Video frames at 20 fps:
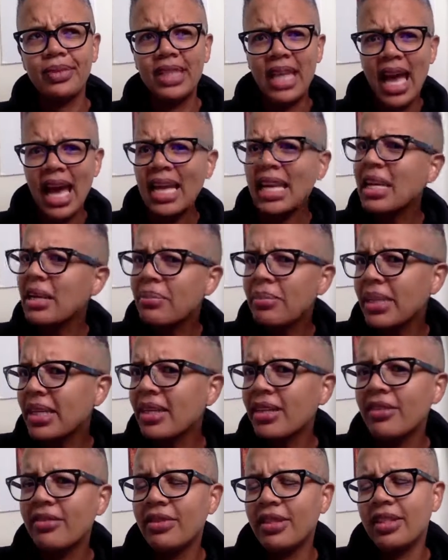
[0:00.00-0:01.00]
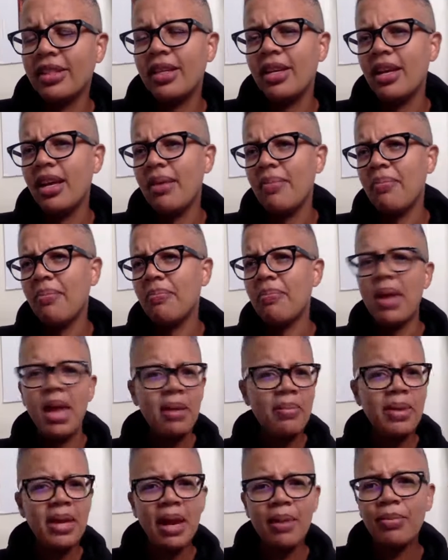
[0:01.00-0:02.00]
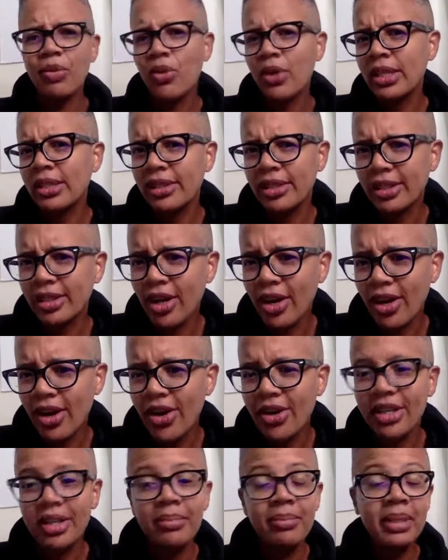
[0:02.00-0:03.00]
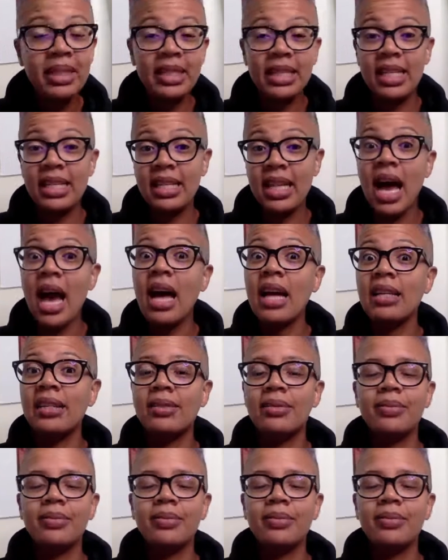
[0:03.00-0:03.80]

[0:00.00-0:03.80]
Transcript: tiny bit of a, maybe I'm going to start hurting, but then not.